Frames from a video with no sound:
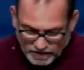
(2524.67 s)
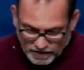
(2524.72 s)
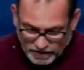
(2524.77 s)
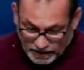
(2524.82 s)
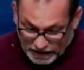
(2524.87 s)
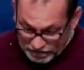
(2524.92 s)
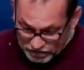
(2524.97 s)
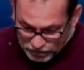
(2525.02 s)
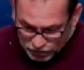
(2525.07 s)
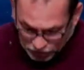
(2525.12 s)

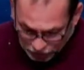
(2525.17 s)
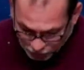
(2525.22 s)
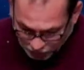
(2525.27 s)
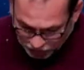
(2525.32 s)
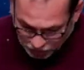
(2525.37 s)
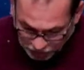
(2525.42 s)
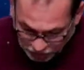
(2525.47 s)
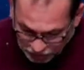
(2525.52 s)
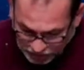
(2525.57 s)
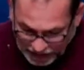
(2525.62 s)
Even she, what
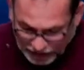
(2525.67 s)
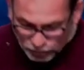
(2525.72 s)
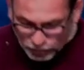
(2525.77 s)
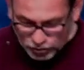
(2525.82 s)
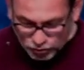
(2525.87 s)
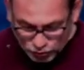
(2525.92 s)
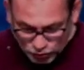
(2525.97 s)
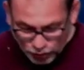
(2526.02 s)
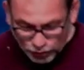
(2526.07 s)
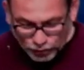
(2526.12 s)
she said was
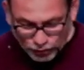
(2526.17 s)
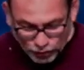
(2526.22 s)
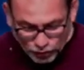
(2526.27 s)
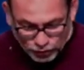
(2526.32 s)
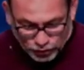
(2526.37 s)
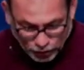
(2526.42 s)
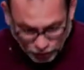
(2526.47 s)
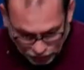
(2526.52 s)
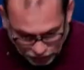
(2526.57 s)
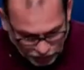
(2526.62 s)
truthful.
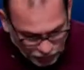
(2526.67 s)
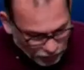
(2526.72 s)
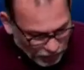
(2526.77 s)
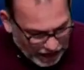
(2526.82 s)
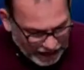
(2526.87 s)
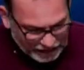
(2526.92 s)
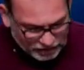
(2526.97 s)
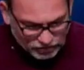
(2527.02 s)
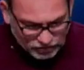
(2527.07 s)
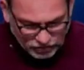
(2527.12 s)
You're the
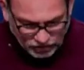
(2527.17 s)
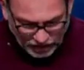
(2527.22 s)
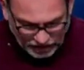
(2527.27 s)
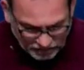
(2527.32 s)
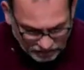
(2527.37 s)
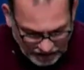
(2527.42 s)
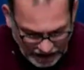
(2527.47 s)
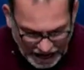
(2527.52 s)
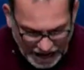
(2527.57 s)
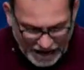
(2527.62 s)
Christ, the Son of
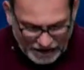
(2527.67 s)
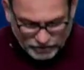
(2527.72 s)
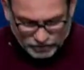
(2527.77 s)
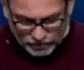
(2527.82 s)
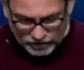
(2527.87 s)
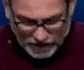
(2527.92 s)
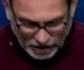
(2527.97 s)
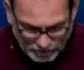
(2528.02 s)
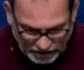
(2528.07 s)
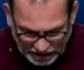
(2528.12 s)
God, who's
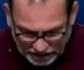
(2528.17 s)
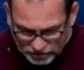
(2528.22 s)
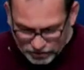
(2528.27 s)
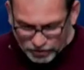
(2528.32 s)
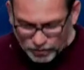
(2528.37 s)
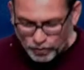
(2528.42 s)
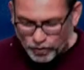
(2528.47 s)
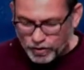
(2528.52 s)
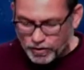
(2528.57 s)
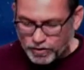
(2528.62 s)
coming into the
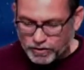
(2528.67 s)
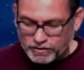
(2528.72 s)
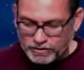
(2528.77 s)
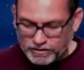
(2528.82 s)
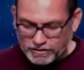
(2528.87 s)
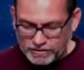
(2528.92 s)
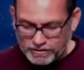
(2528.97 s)
world.